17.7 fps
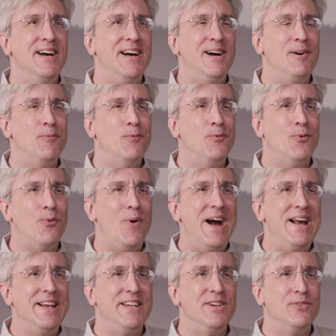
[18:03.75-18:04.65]

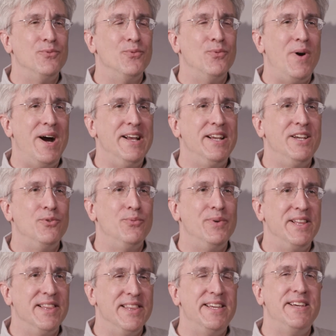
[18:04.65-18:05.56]
Why can
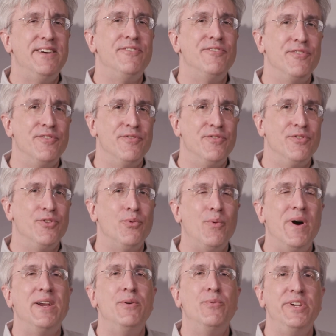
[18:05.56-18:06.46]
we live the
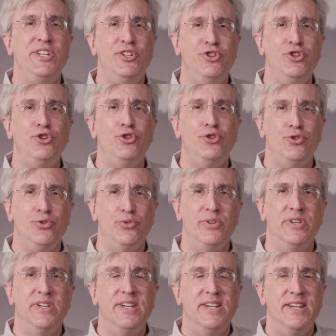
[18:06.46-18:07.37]
way we do?
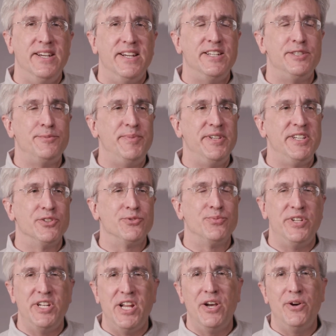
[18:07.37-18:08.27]
It's because
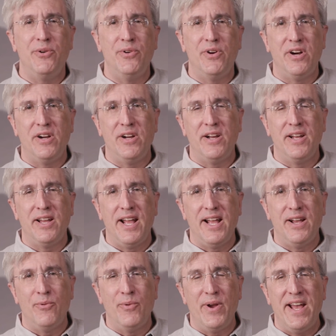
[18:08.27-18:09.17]
we know
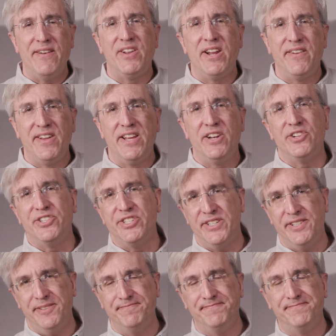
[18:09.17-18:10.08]
we have enough
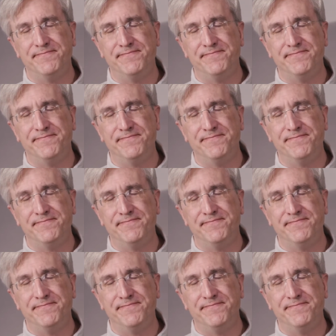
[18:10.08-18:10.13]
energy.